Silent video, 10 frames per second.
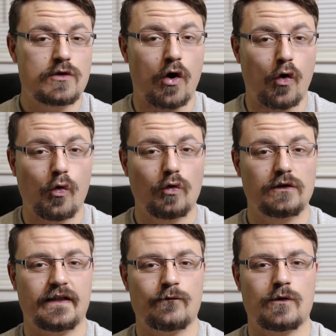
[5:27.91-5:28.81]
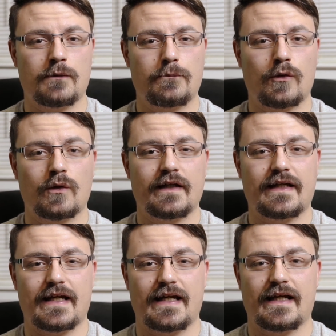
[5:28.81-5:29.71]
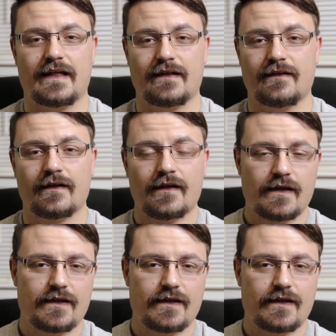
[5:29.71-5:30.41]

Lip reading: cold at one point and